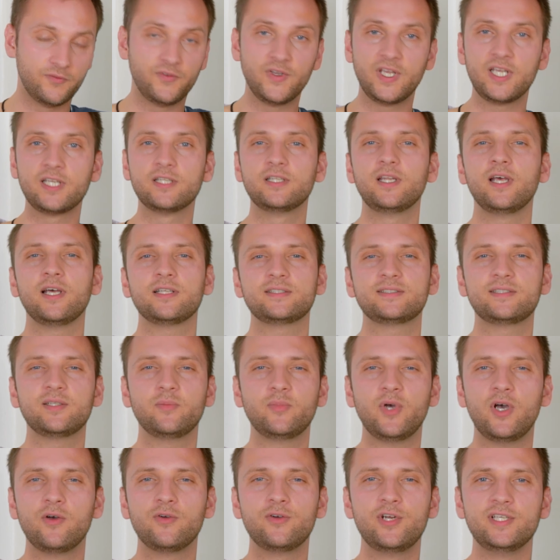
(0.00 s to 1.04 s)
think that's
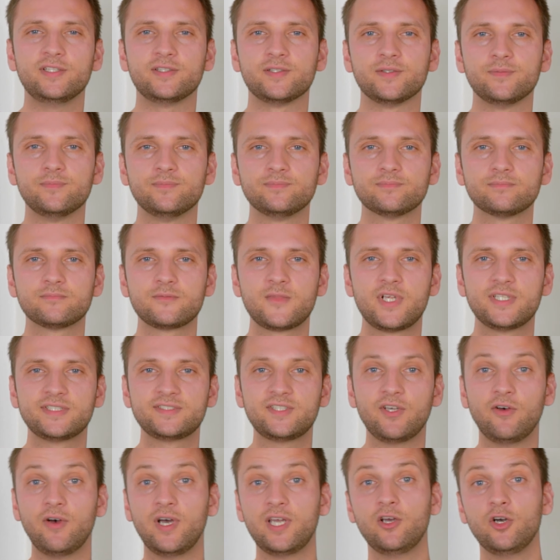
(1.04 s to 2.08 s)
about it.
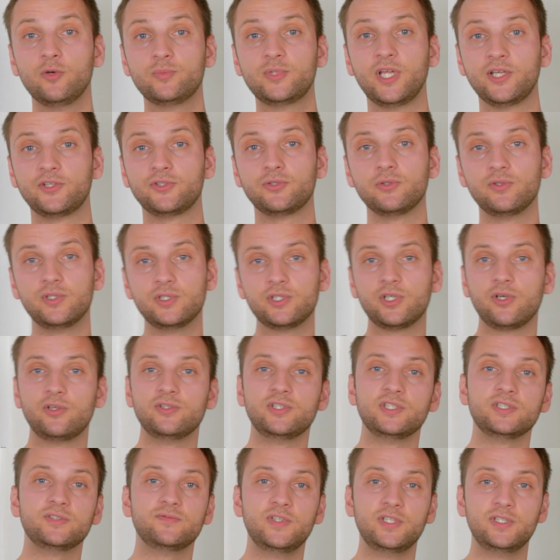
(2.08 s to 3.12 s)
So I hope that you
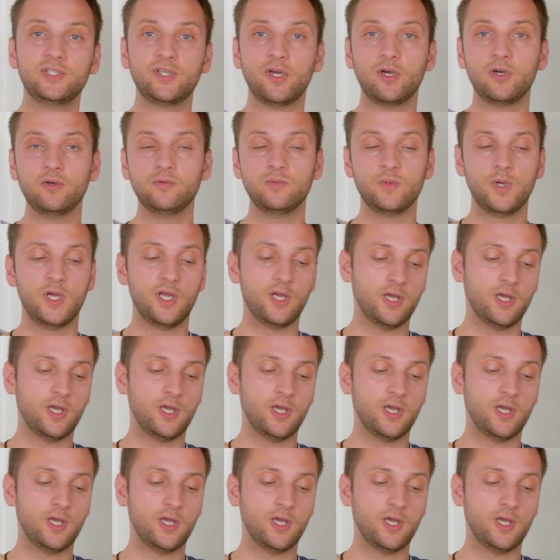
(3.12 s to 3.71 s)
enjoyed this video.